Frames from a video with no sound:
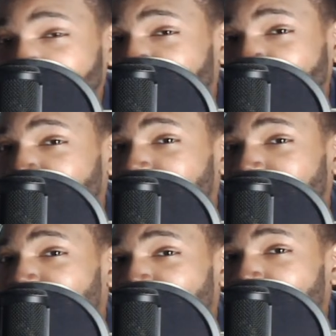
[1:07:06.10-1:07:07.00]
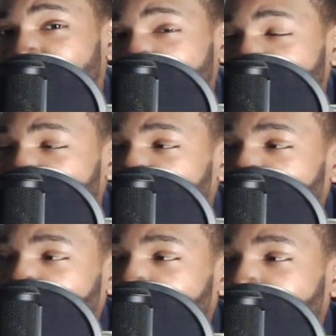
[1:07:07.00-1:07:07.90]
lifting stuff out here,
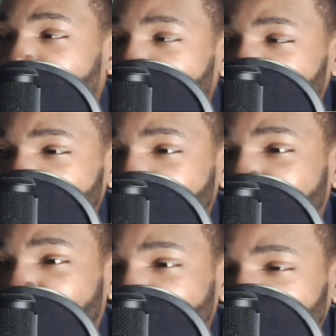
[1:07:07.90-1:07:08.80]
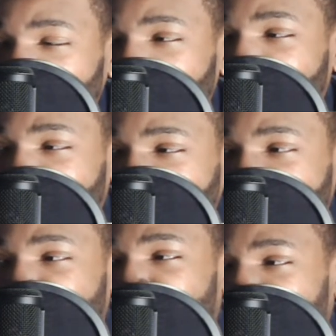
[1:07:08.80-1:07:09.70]
I highly expect the
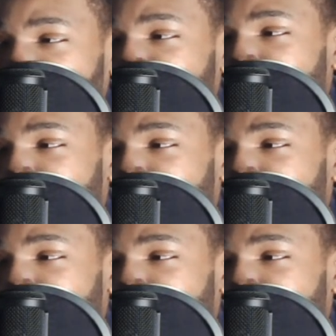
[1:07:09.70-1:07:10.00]
next press